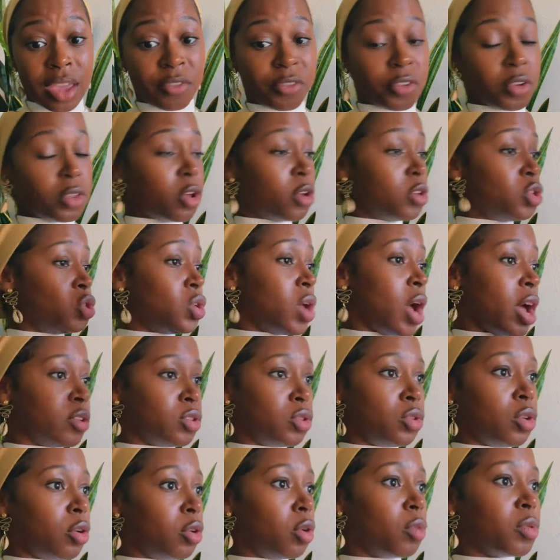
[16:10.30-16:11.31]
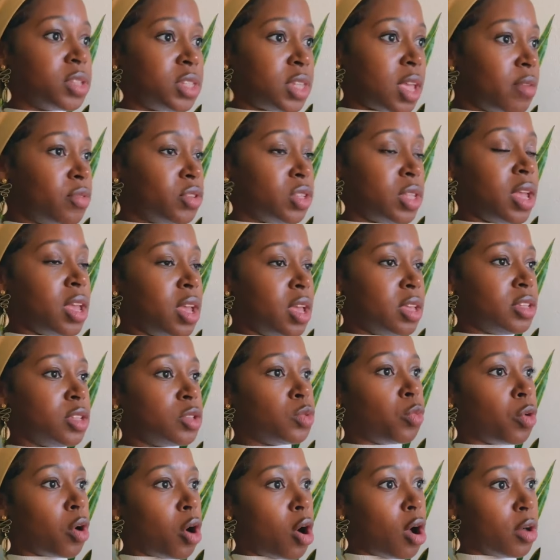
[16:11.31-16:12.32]
And for those you guys who don't know what Savior's Day is,
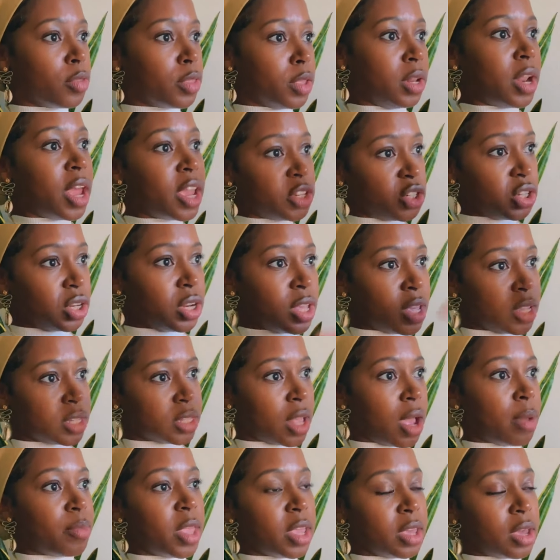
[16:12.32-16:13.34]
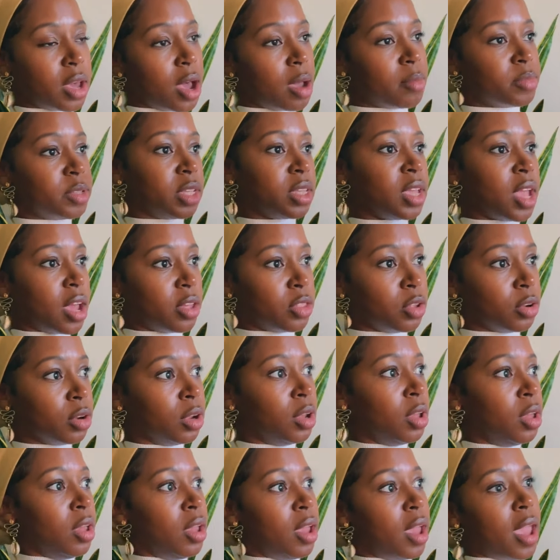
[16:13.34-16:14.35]
is where all the Nation of Islam they come
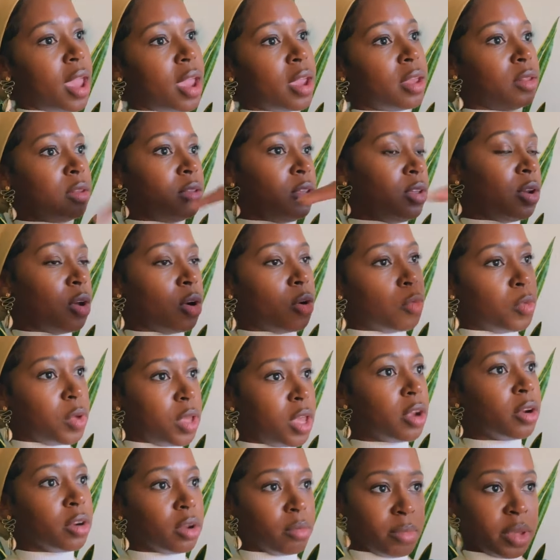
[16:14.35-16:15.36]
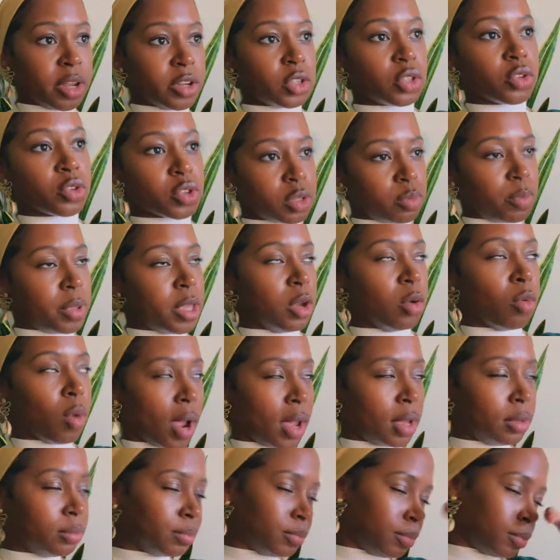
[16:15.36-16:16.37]
together and you know we hear the minister speak,
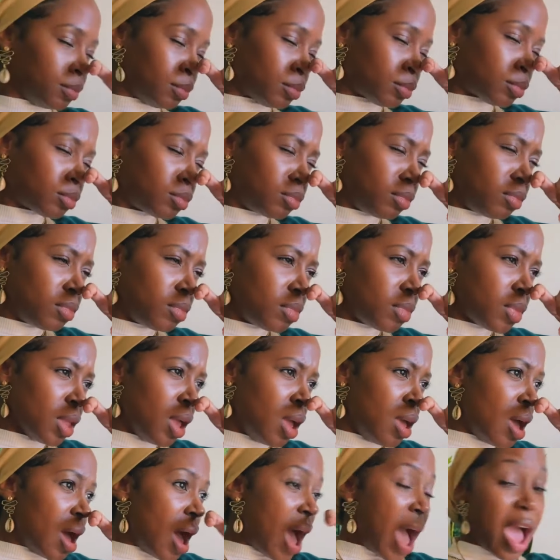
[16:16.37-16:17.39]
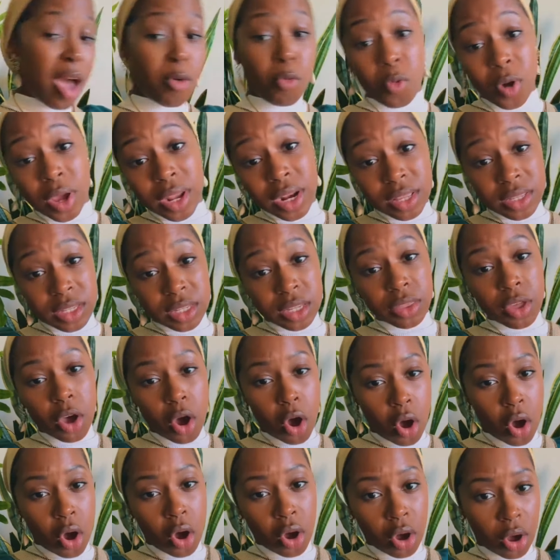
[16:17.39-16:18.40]
right? I went into
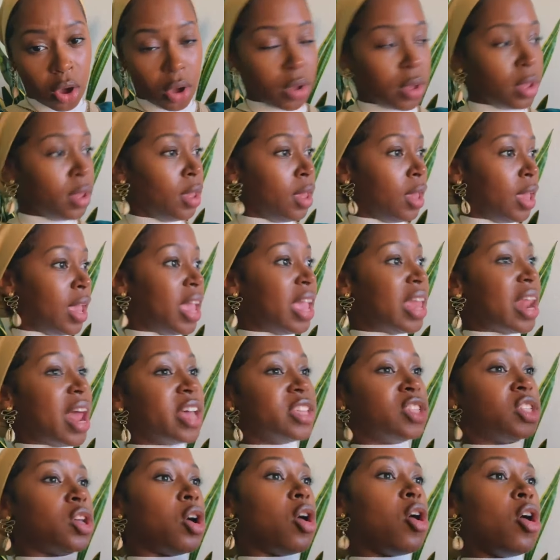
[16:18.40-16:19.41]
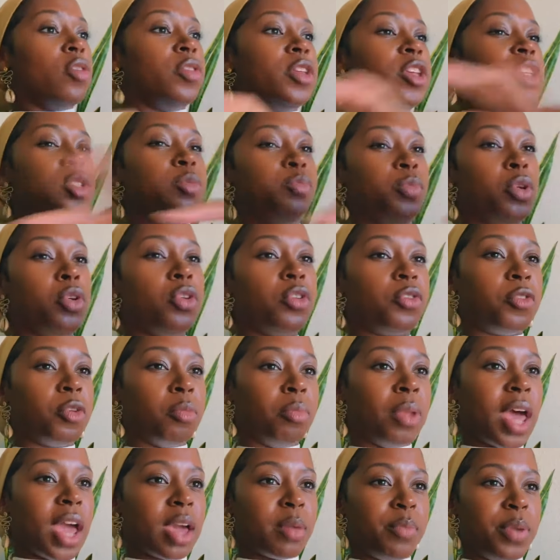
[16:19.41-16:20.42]
the hall and I saw all these
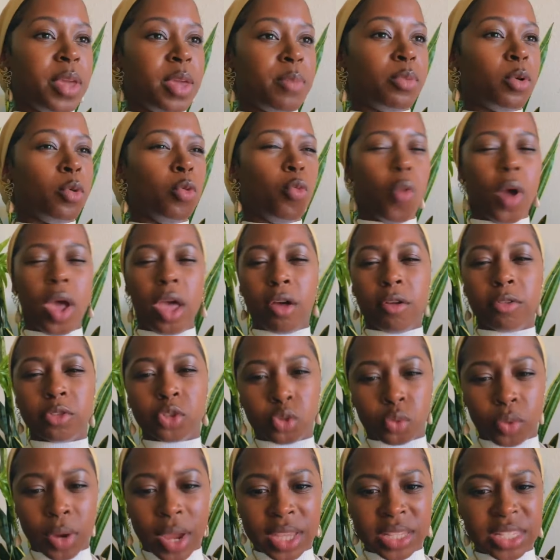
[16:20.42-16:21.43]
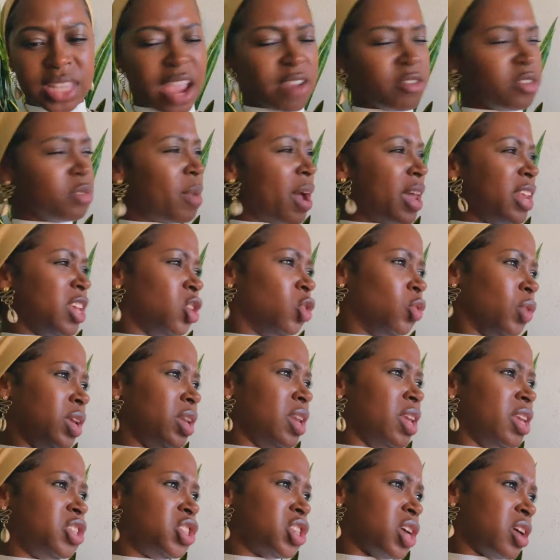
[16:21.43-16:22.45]
beautiful black people, well dressed, everybody
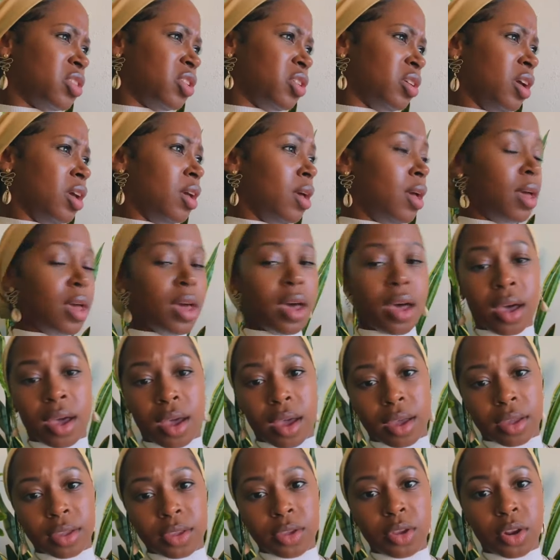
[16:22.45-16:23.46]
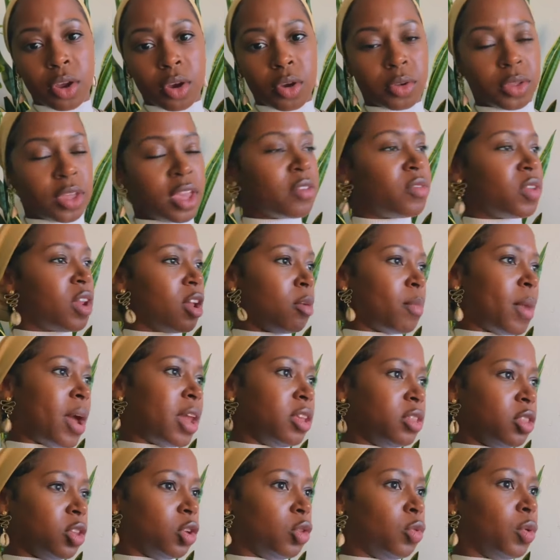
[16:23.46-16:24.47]
greeting each other, uh, you know, giving
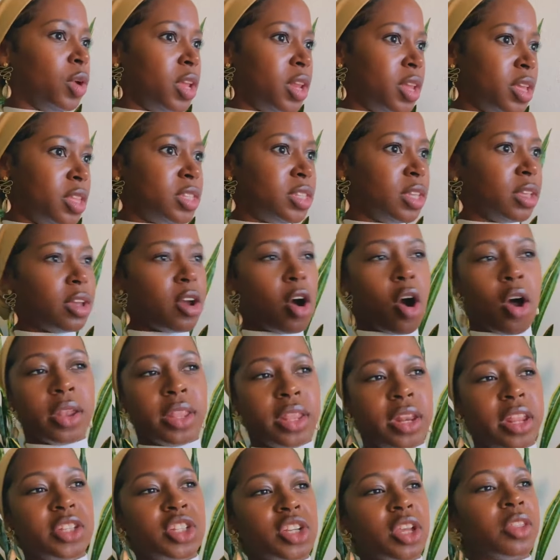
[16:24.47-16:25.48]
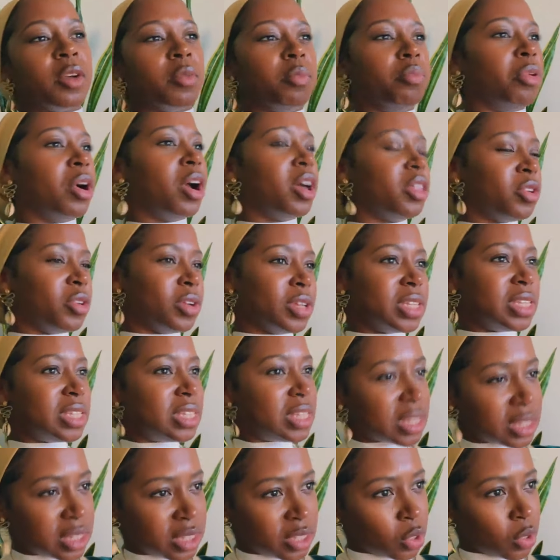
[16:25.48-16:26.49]
everybody the greetings and calling each other brother and
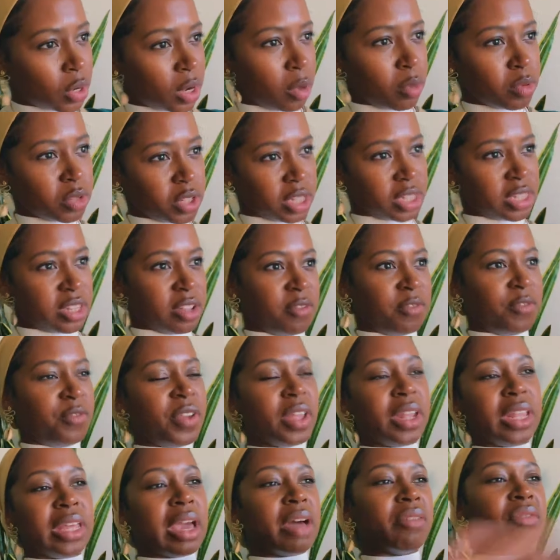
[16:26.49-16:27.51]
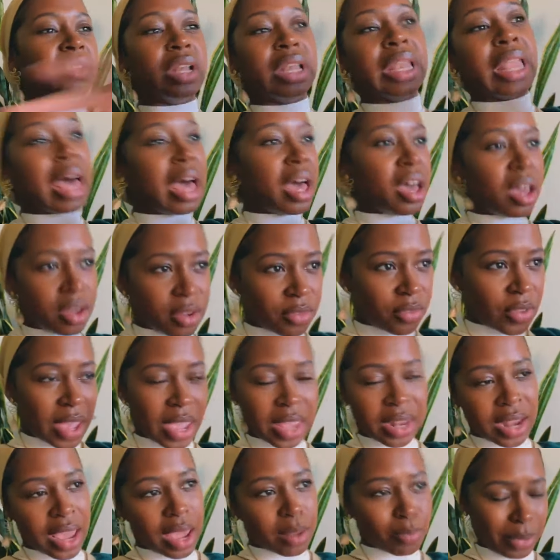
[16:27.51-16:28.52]
sister. And it was just a feeling of love
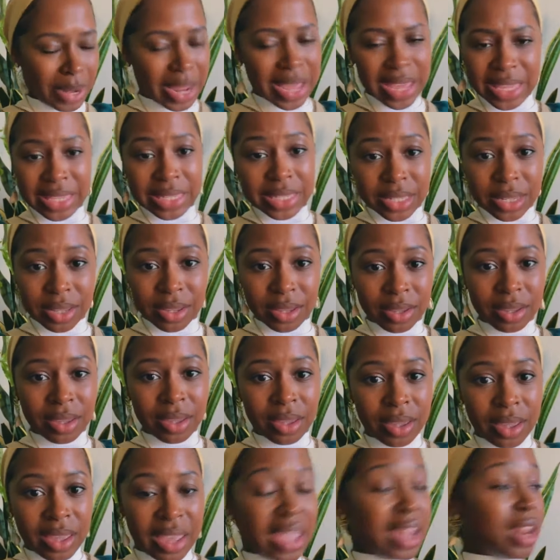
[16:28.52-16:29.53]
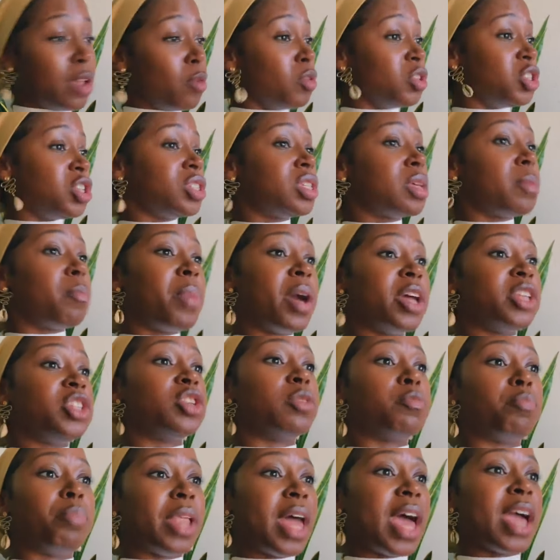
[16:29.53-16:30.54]
in that place. And it was just a
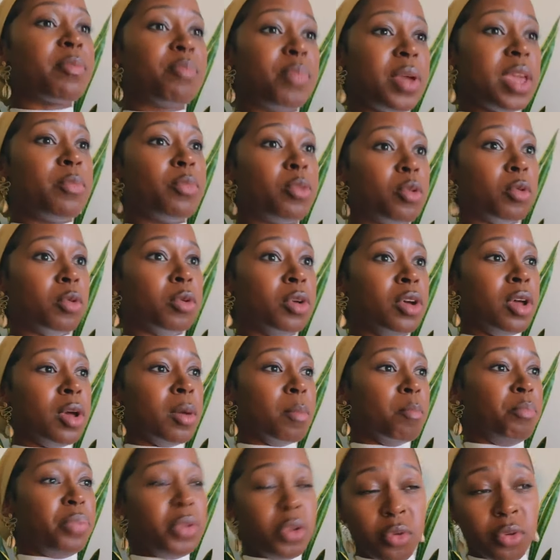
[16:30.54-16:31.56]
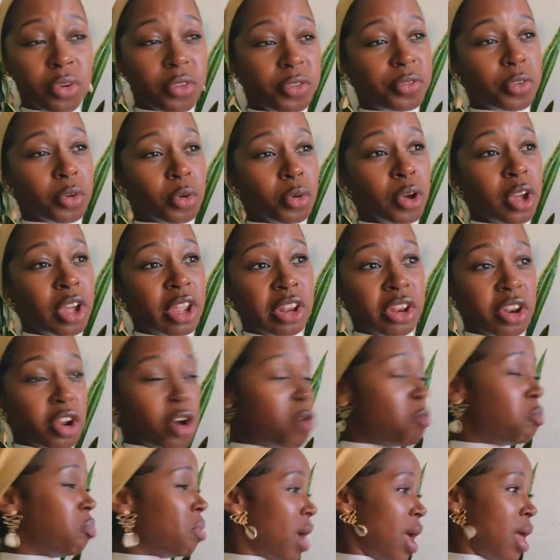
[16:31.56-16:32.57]
bunch of black people, beautiful,
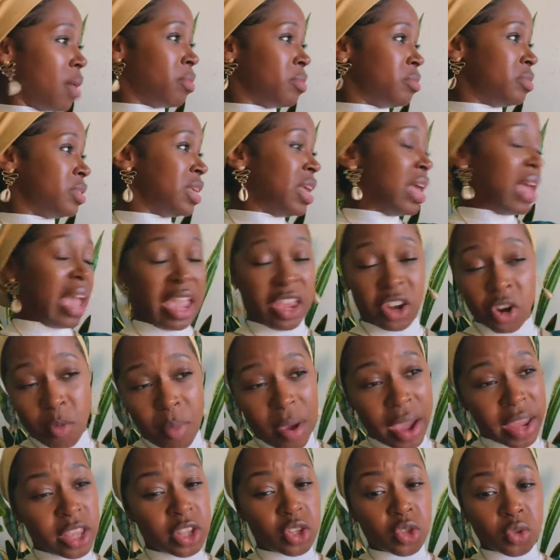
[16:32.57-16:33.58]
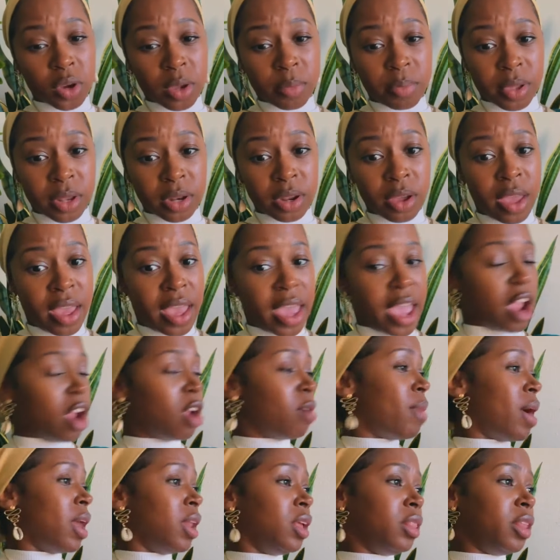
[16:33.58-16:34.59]
no problems, ain't nobody tripping,
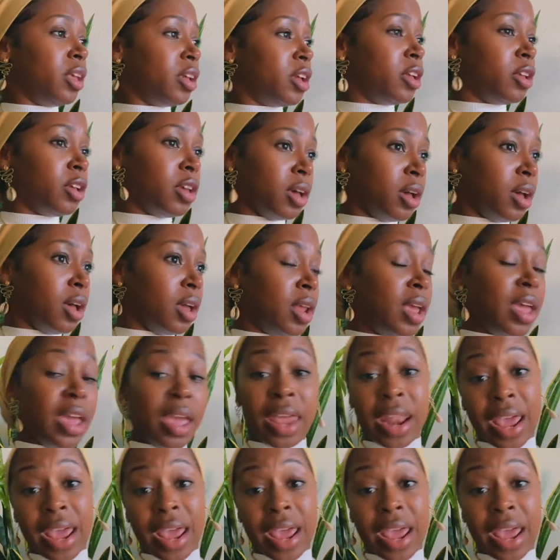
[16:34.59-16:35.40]
everybody looking good.